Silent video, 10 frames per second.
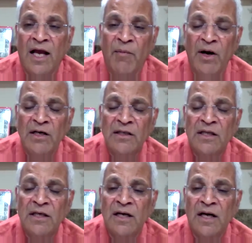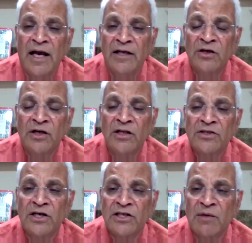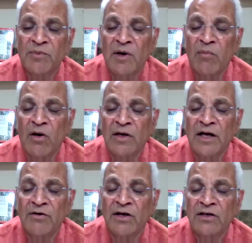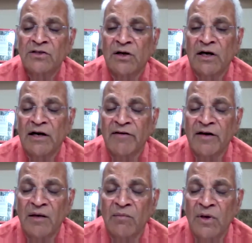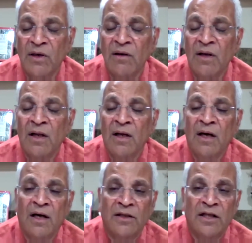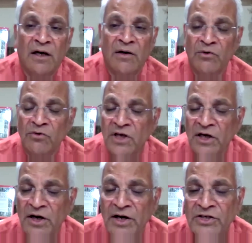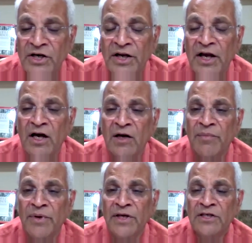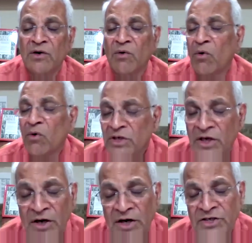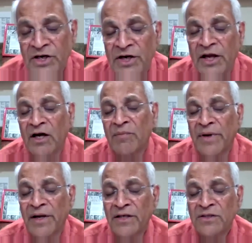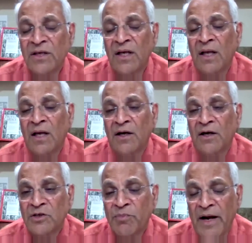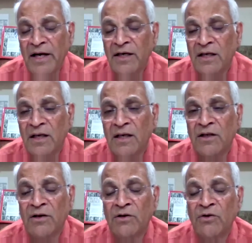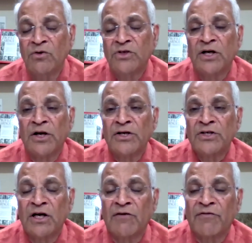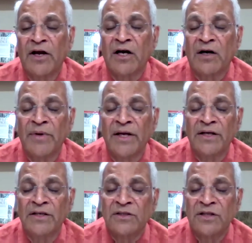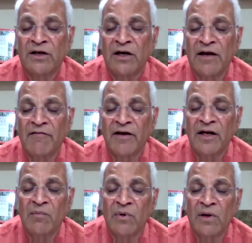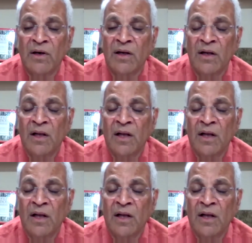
Among the angiotensin receptor blocking drugs that are available, uh, there are new generation ARBs and old generation ARBs. Despite uh, the new generation of ARBs that are available,